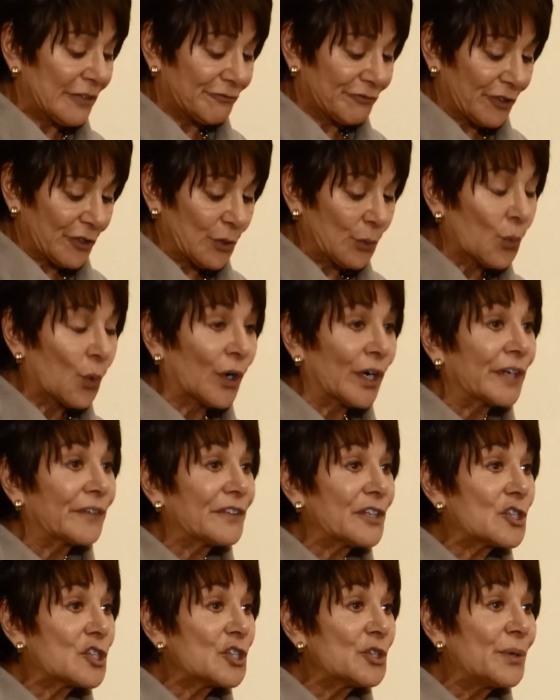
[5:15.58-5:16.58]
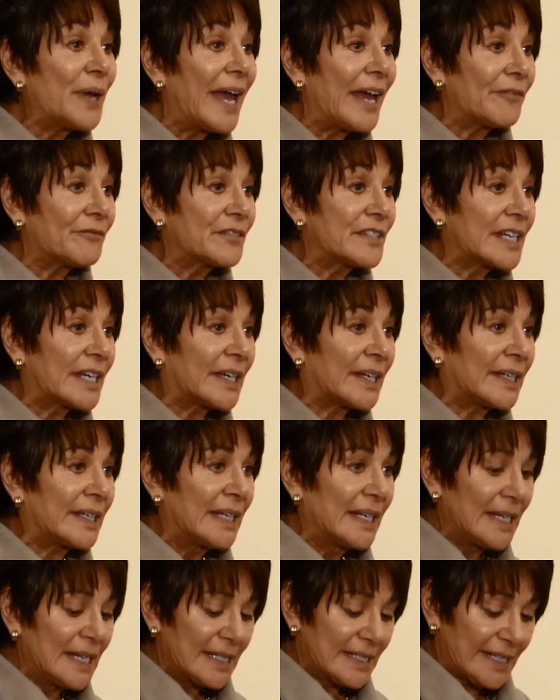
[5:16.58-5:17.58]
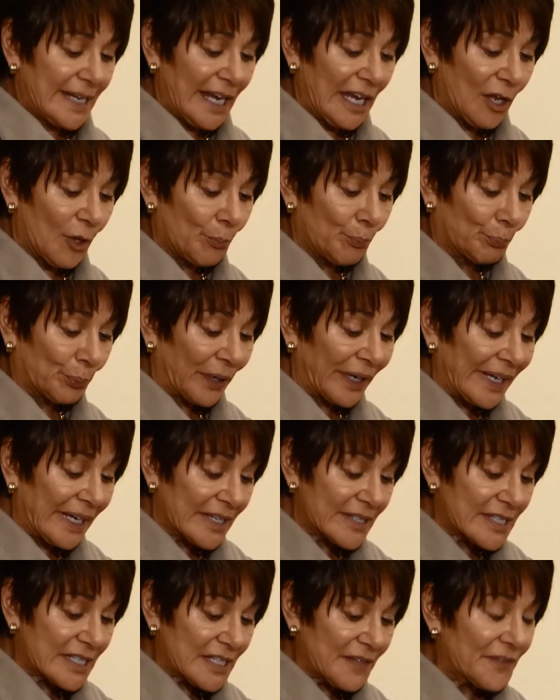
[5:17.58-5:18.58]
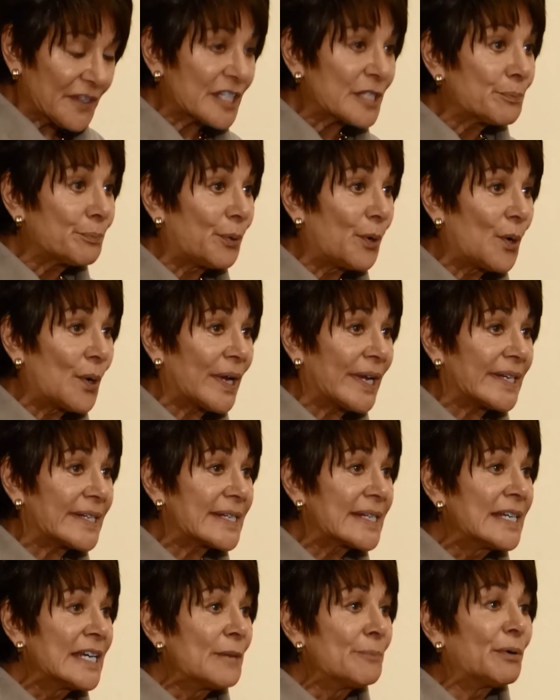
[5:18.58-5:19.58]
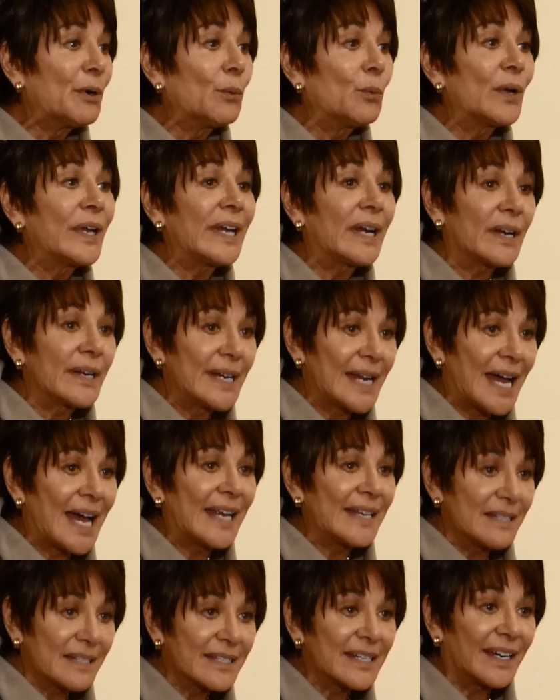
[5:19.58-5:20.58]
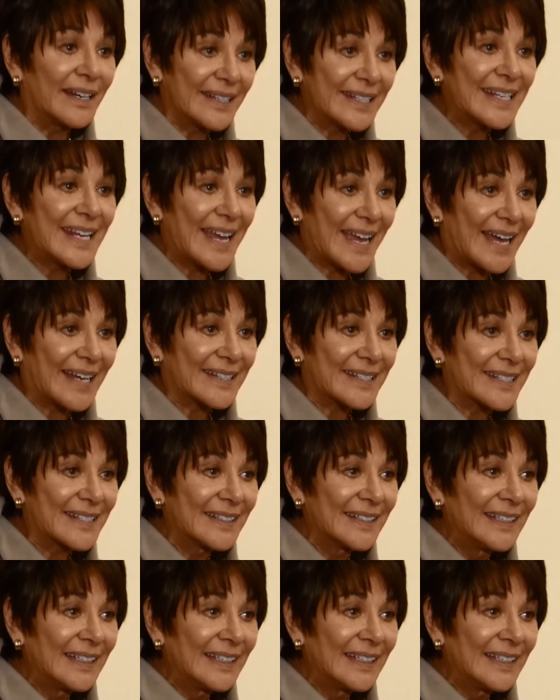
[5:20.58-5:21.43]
for the work that you have done to help bring us to this point. But we are not done yet.